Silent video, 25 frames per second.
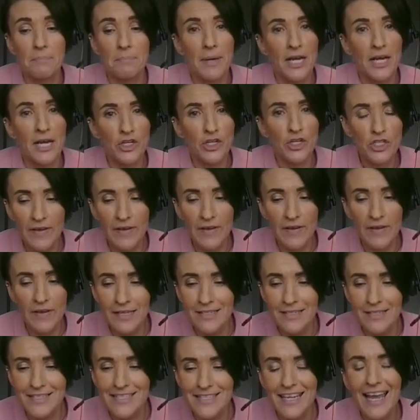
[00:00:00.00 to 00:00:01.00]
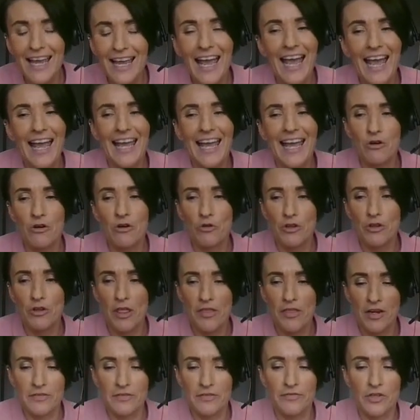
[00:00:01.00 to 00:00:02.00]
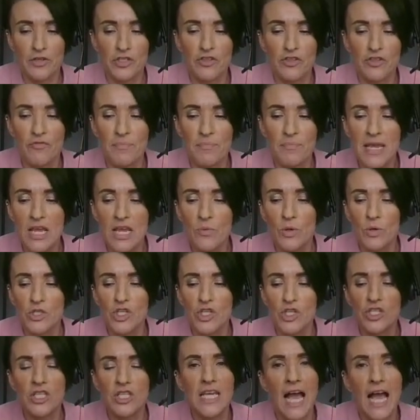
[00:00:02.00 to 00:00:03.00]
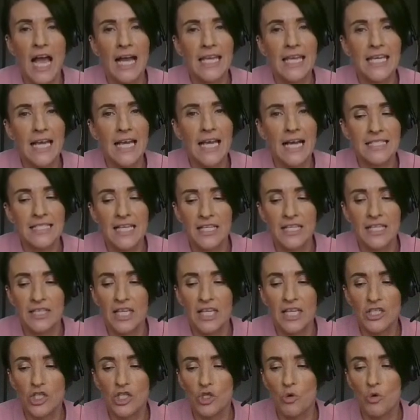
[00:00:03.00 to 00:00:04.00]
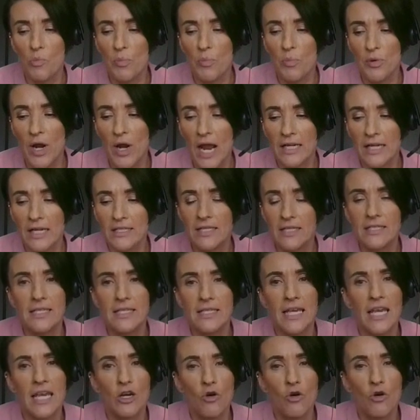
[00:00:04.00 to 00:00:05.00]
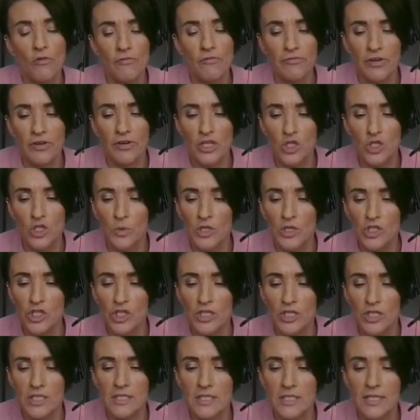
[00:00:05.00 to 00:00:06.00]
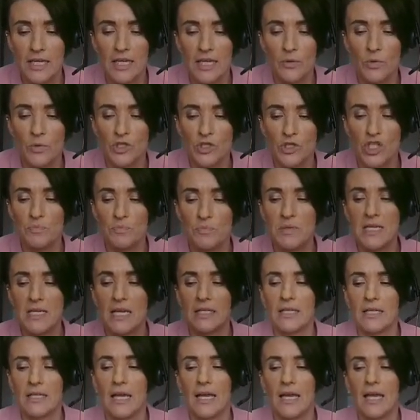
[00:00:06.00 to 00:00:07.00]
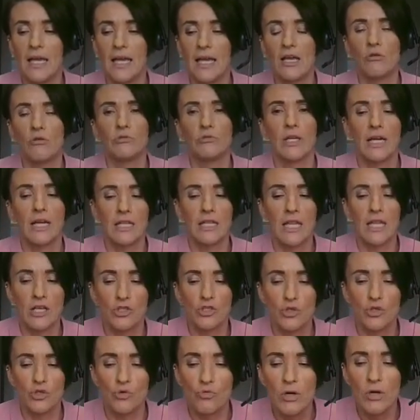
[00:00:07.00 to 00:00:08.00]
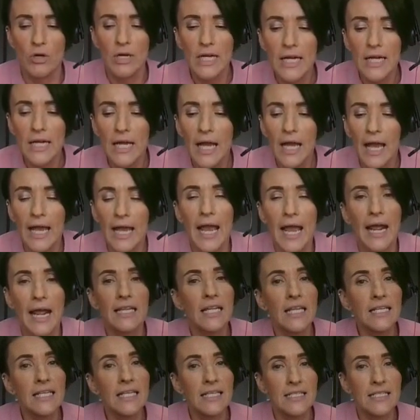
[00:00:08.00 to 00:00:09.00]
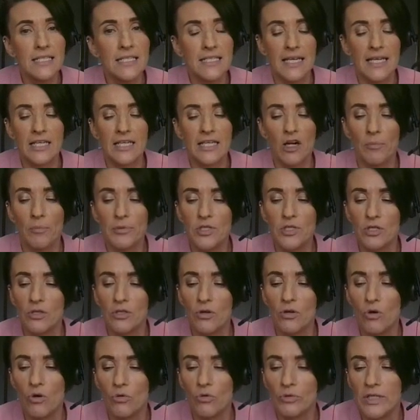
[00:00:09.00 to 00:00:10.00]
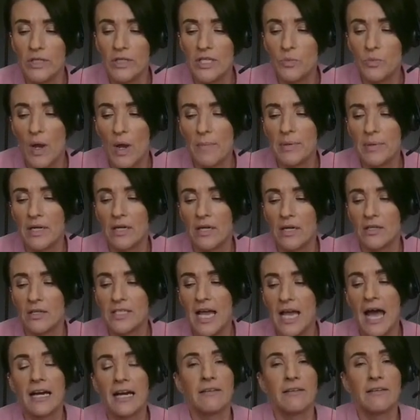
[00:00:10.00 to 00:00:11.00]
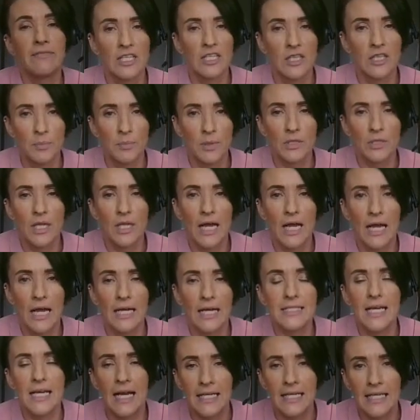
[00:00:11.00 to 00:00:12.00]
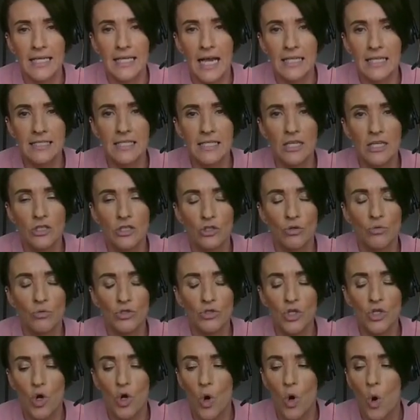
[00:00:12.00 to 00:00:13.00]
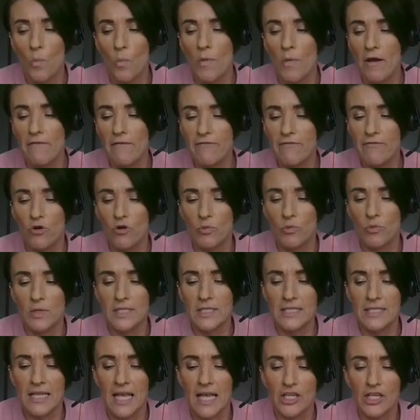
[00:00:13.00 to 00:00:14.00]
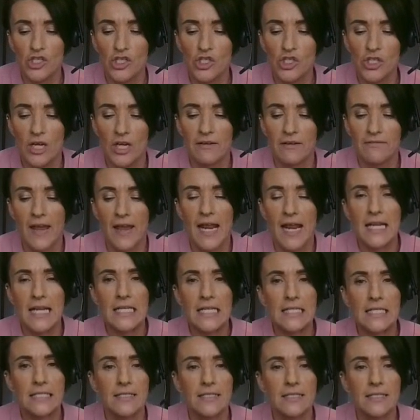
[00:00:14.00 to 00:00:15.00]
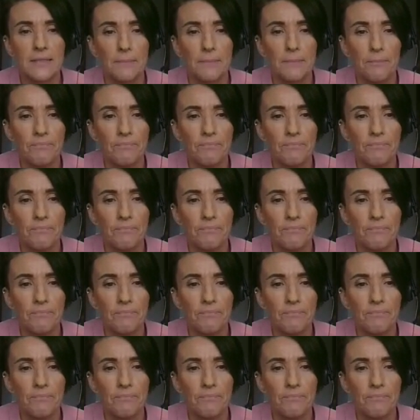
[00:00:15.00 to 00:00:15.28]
in-person event on the 31st of May, which is the ICAS Digital Practice Conference, which is being held in Glasgow. And links to sign up to all these webinars are available at icas.com/events.